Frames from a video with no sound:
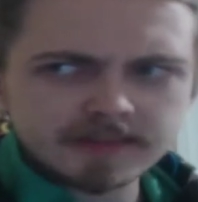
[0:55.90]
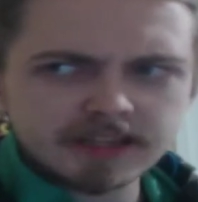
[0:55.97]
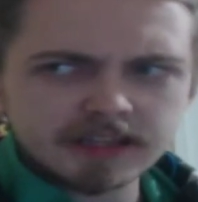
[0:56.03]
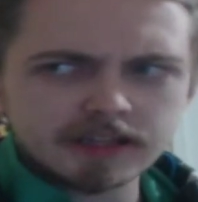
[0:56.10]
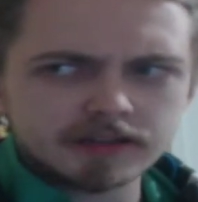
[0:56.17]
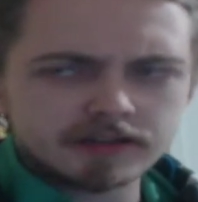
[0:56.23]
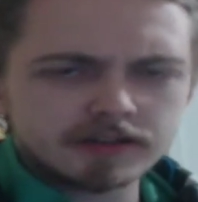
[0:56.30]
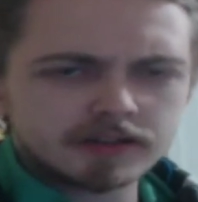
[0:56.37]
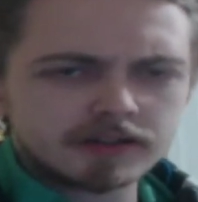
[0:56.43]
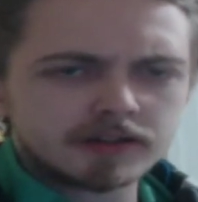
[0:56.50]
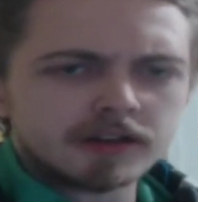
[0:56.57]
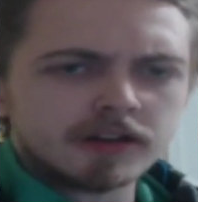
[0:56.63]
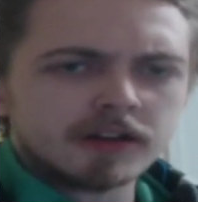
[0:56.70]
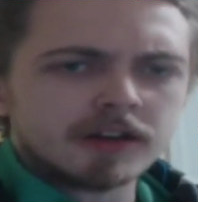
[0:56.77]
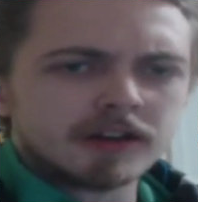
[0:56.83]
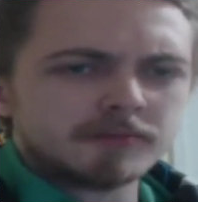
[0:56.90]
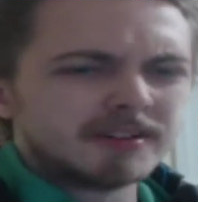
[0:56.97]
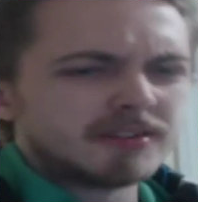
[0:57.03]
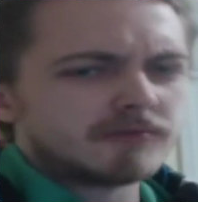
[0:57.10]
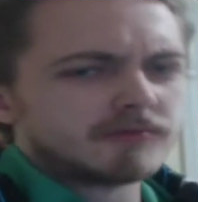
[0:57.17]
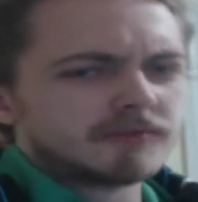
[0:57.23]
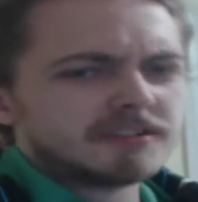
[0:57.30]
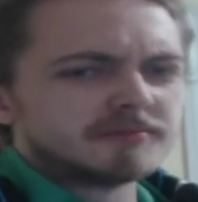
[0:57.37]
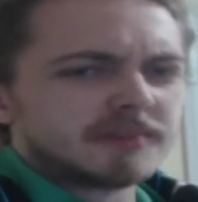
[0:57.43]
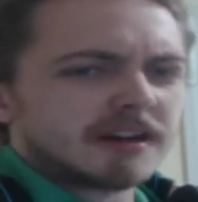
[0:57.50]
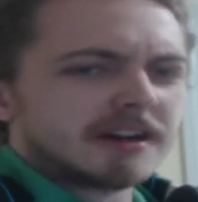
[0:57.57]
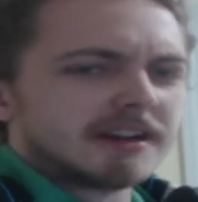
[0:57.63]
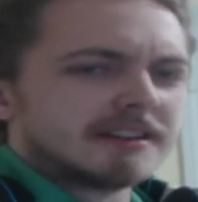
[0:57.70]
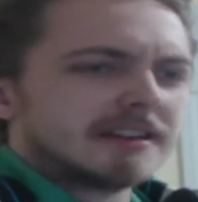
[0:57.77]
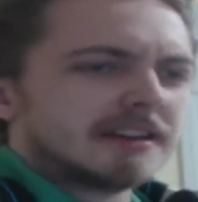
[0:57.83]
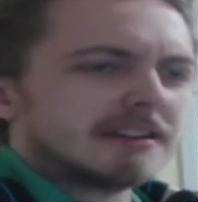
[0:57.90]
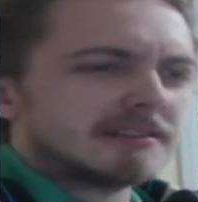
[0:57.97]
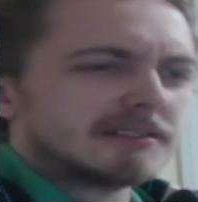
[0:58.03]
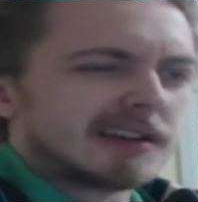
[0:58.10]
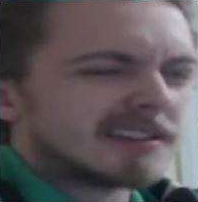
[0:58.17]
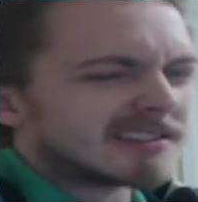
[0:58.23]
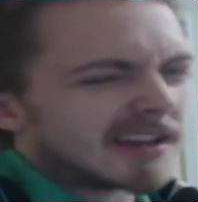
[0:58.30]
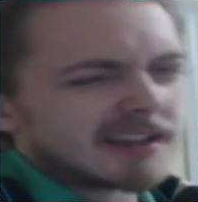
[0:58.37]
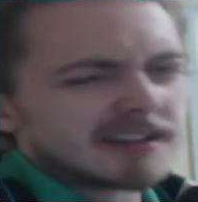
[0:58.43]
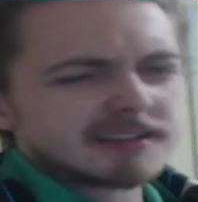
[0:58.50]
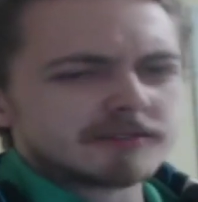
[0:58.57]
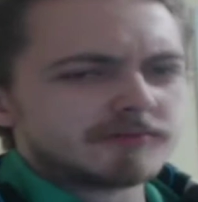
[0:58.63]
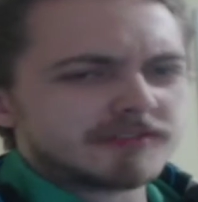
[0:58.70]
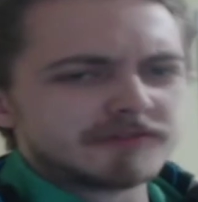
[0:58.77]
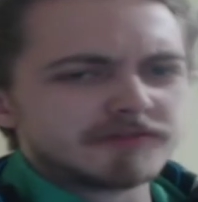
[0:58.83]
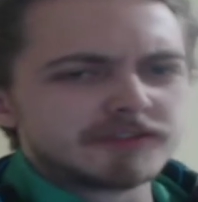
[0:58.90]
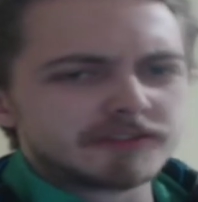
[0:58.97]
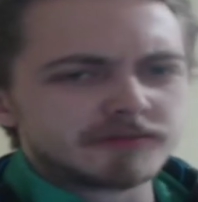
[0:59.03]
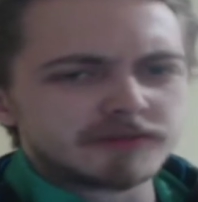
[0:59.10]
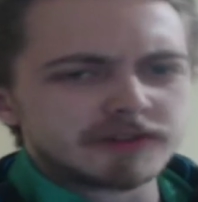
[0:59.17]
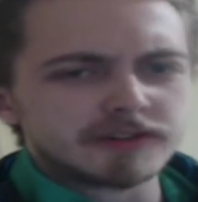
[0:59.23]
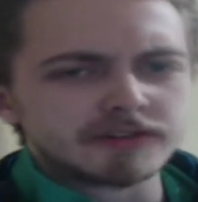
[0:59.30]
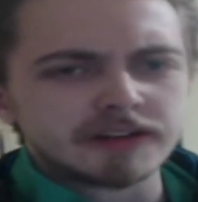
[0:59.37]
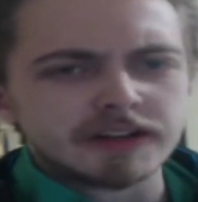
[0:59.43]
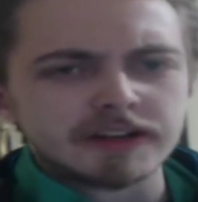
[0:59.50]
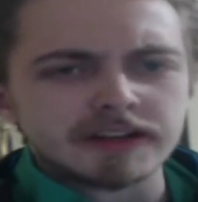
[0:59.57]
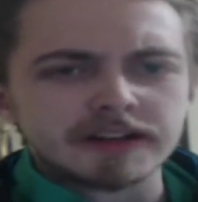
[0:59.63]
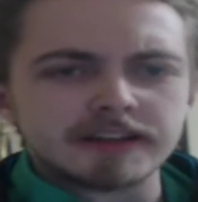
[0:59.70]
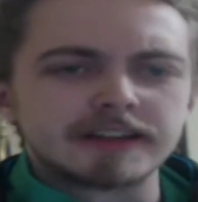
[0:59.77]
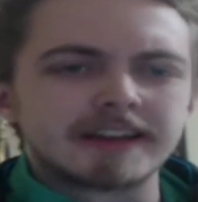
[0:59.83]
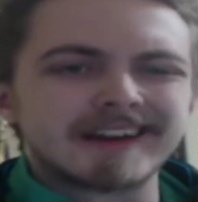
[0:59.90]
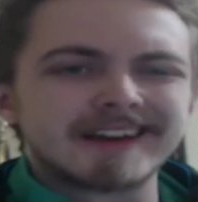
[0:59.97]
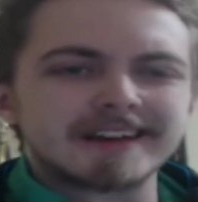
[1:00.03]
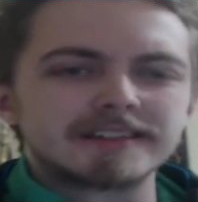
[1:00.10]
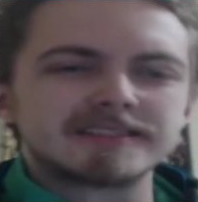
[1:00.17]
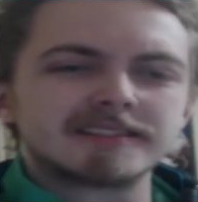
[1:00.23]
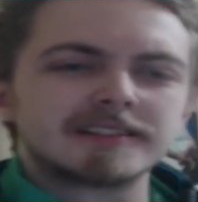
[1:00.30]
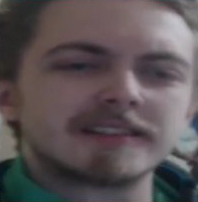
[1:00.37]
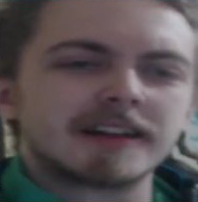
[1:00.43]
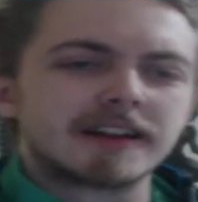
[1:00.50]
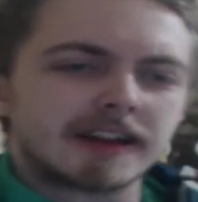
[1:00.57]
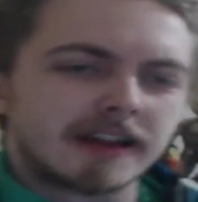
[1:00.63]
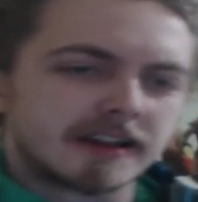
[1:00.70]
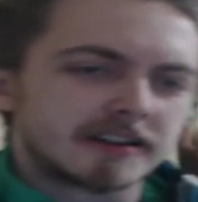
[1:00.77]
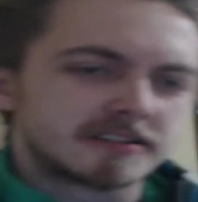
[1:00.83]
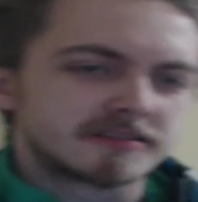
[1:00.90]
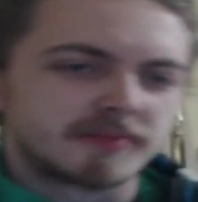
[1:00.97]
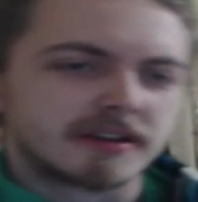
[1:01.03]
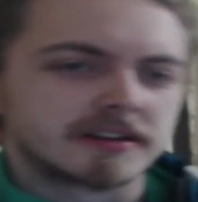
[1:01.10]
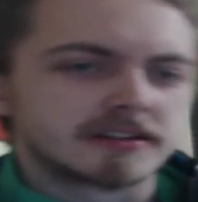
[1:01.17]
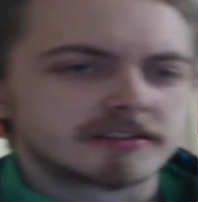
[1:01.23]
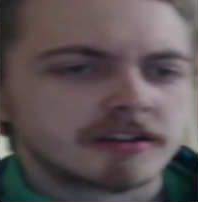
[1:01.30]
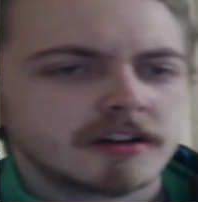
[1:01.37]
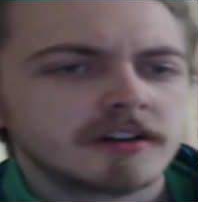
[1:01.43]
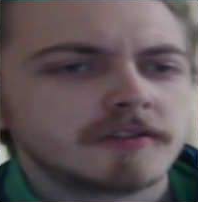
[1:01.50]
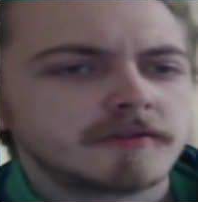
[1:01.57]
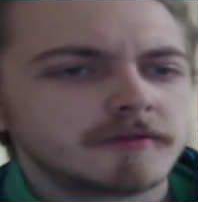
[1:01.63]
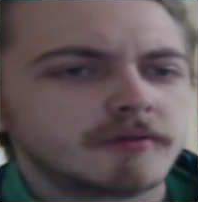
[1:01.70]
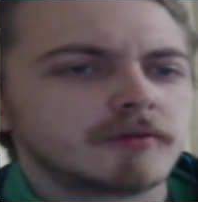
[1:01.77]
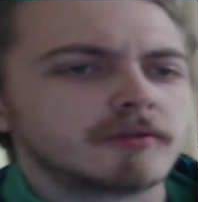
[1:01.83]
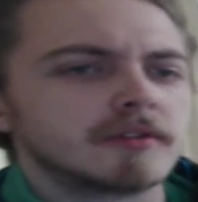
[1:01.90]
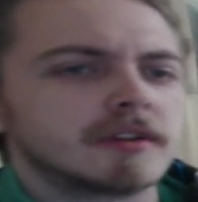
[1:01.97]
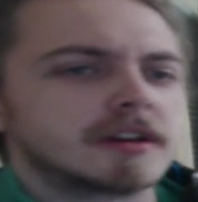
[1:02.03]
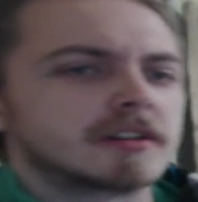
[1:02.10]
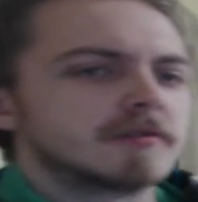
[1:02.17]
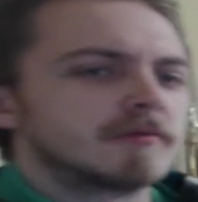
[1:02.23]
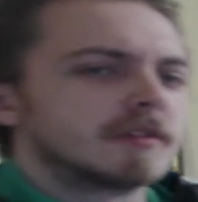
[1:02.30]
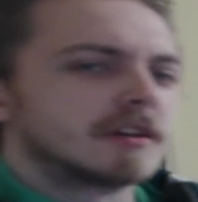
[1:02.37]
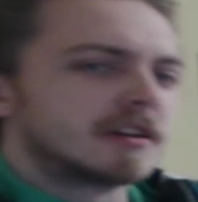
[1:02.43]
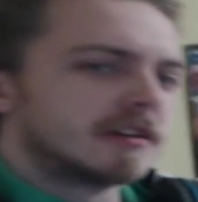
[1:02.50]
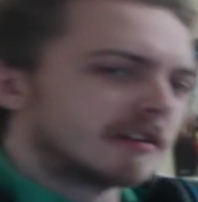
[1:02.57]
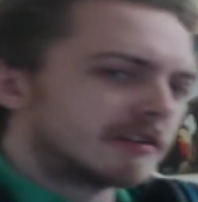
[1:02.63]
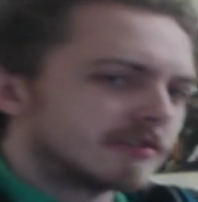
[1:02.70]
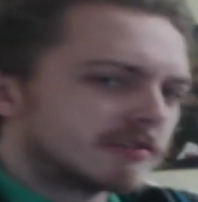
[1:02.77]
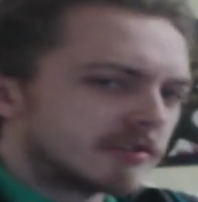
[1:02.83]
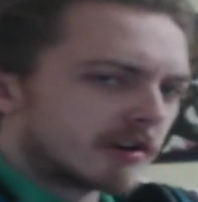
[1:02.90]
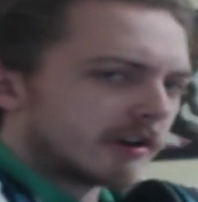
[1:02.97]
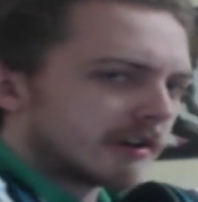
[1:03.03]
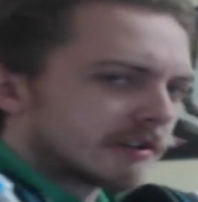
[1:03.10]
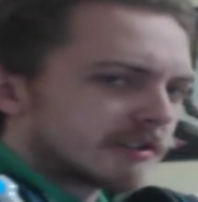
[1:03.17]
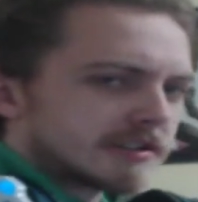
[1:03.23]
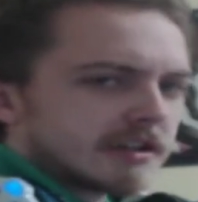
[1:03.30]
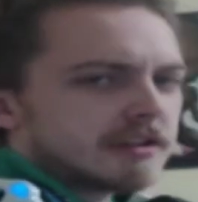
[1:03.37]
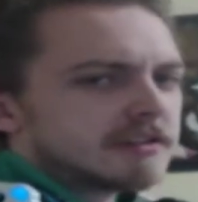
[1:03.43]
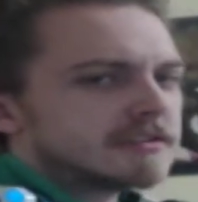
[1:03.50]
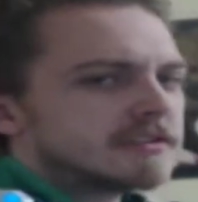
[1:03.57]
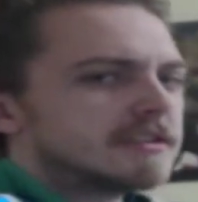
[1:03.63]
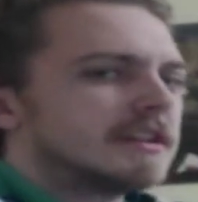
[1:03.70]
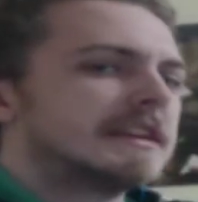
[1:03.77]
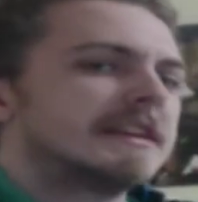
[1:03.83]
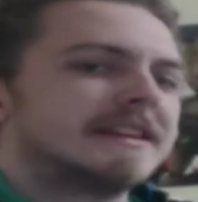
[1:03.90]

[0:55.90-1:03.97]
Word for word: And uh, a big reason behind that is I just I just haven't been feeling well, guys, in a lot of aspects for like the regulator talks, sitting